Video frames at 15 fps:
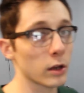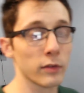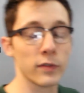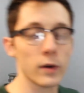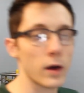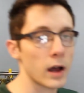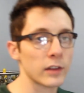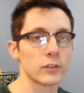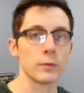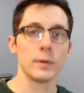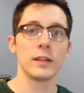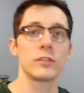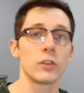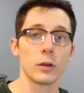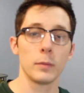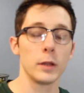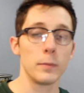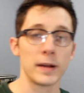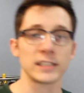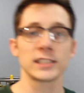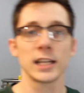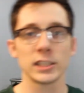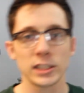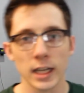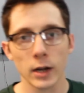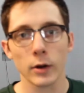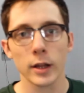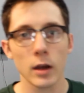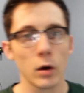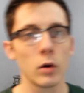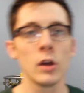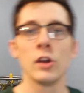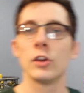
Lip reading: gonna feel awesome. It's gonna be your best case scenario.